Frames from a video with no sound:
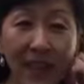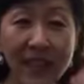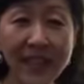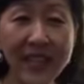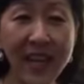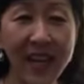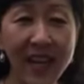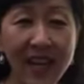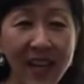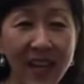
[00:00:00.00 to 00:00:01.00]
think
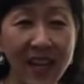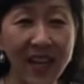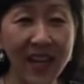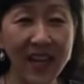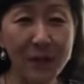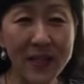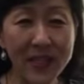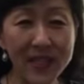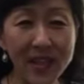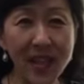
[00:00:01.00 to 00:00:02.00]
today in
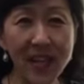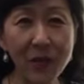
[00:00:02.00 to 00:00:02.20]
society